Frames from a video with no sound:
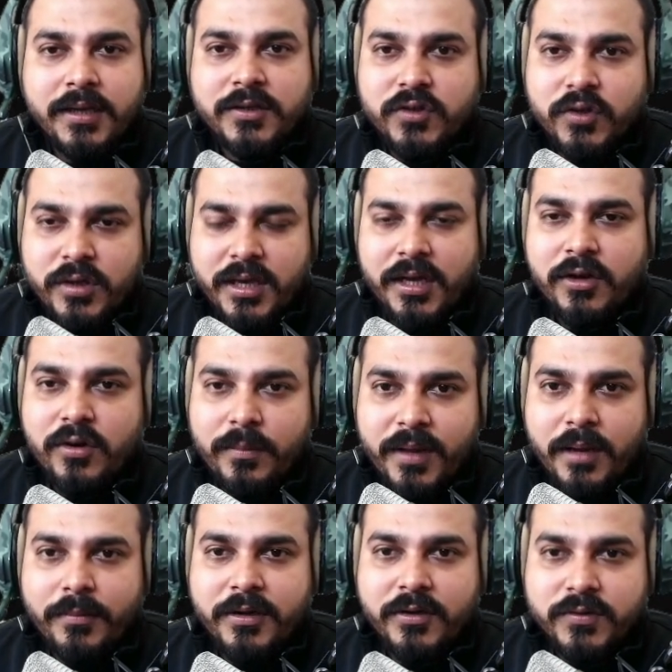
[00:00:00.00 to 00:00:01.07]
So here you'll
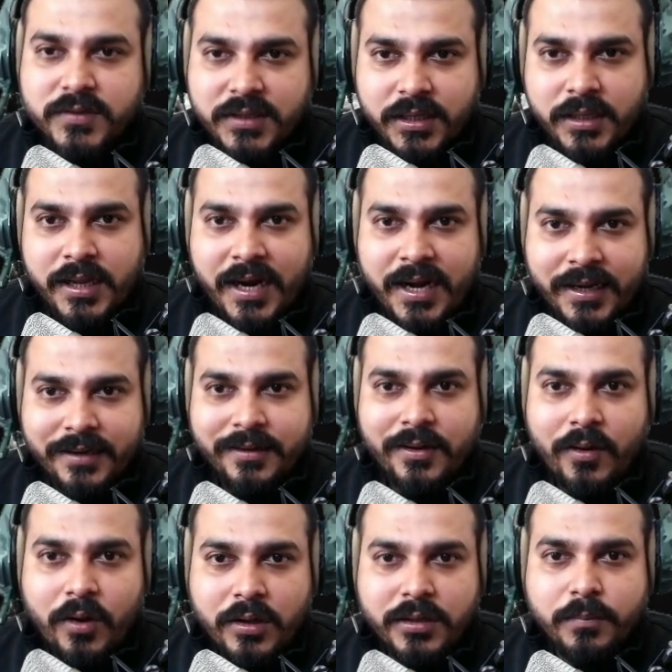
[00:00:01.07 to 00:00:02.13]
be able to see that
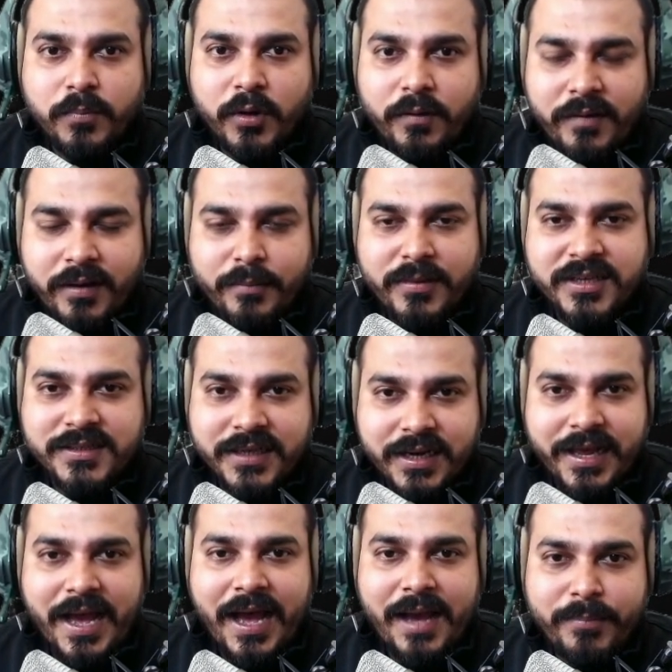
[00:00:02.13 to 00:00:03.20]
all the pull will
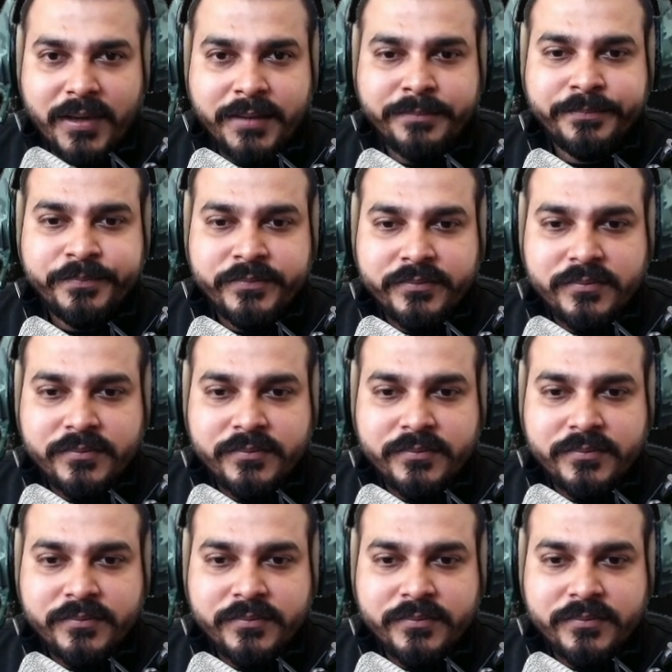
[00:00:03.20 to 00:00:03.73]
basically happen.